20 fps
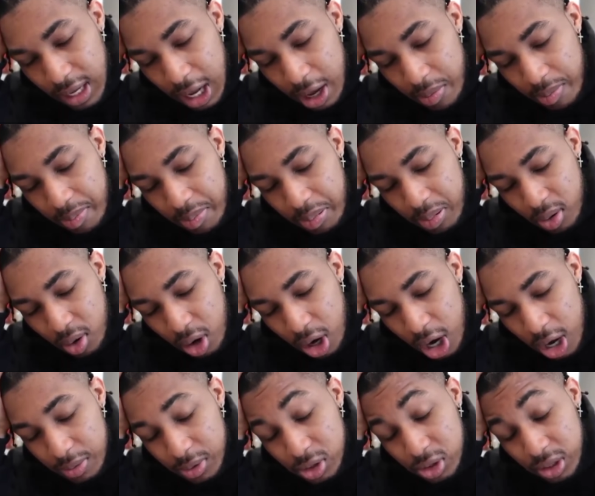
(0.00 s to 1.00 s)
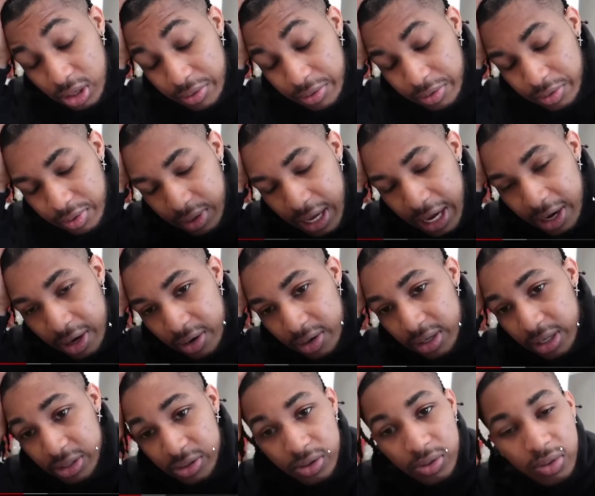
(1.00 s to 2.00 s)
I promise you. I'm
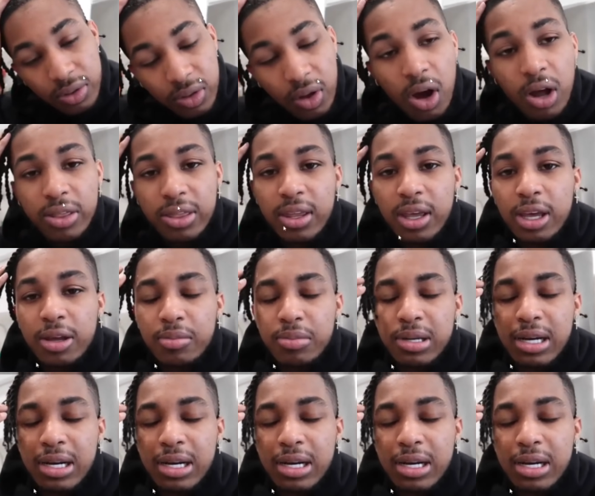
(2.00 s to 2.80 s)
flattered that you thought that.